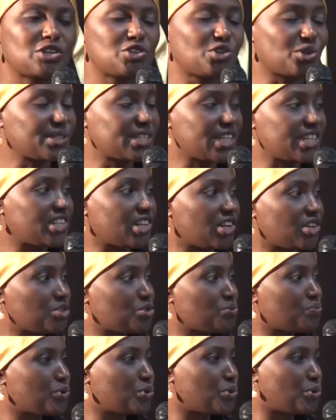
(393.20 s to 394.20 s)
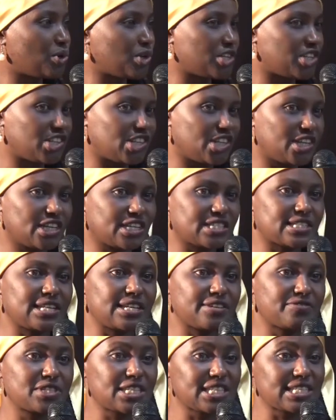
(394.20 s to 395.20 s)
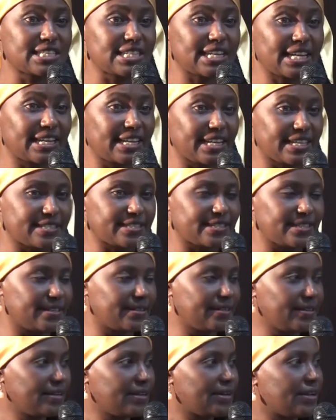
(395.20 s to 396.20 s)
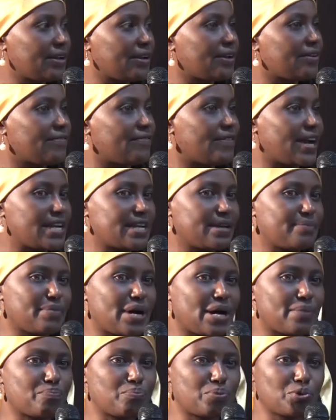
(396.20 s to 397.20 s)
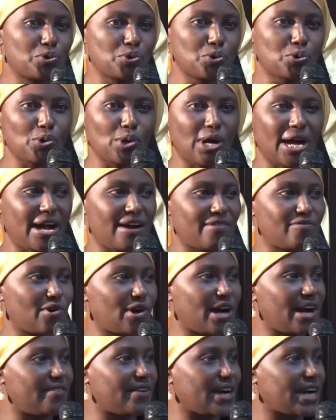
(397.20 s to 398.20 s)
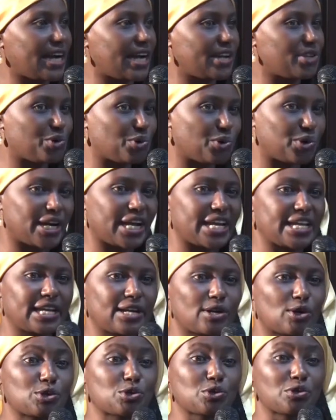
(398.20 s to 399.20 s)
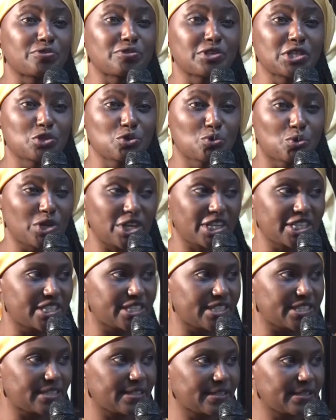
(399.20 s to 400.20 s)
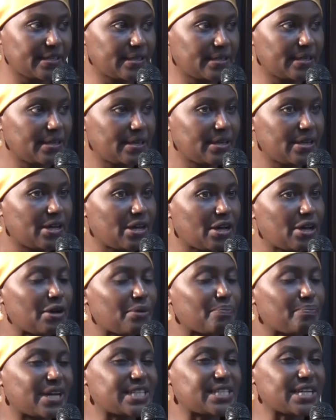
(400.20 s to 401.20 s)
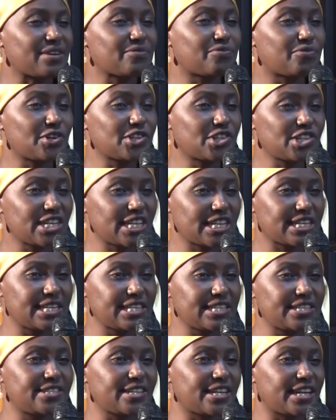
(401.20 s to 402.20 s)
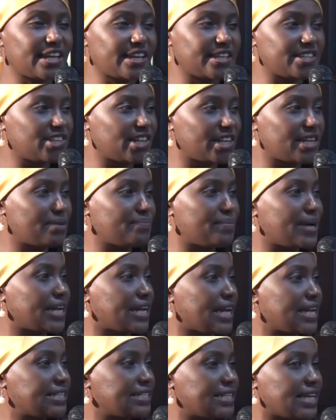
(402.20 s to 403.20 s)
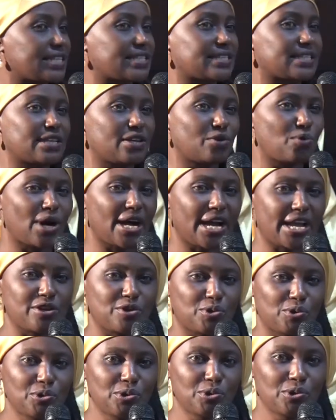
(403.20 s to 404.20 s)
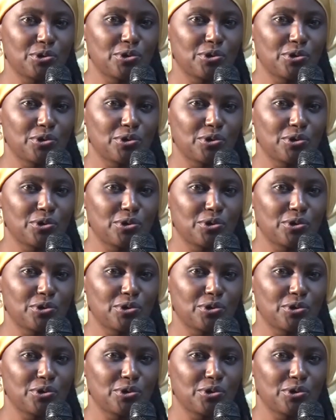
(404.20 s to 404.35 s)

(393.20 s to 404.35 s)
Dr. Charles Mungoshi has left his legacy. Vane mabuku avo avakanyora, a lot of his works. But unfortunately, generation yema writers iwayo